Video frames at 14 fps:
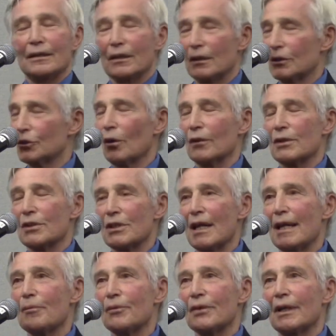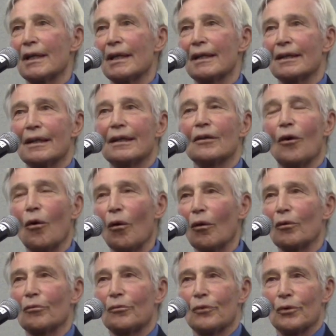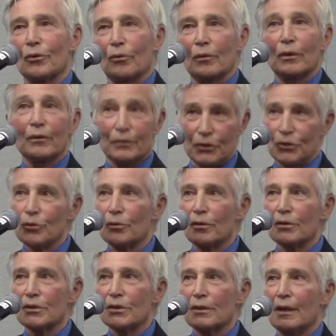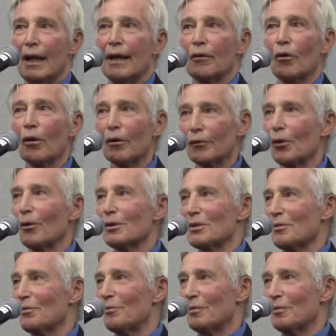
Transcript: saw the same thing in all of you, and students, and all, of course,